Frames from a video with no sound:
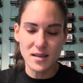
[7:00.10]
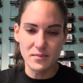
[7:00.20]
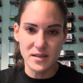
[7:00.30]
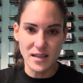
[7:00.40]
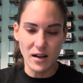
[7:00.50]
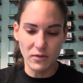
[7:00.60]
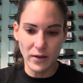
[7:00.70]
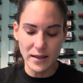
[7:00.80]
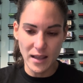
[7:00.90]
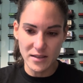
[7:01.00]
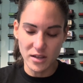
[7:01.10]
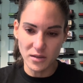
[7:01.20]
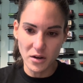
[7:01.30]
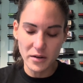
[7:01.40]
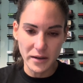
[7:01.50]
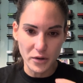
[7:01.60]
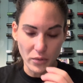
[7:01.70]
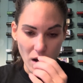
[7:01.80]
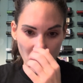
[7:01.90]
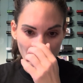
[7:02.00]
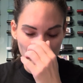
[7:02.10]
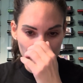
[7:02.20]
themselves and to learn and grow.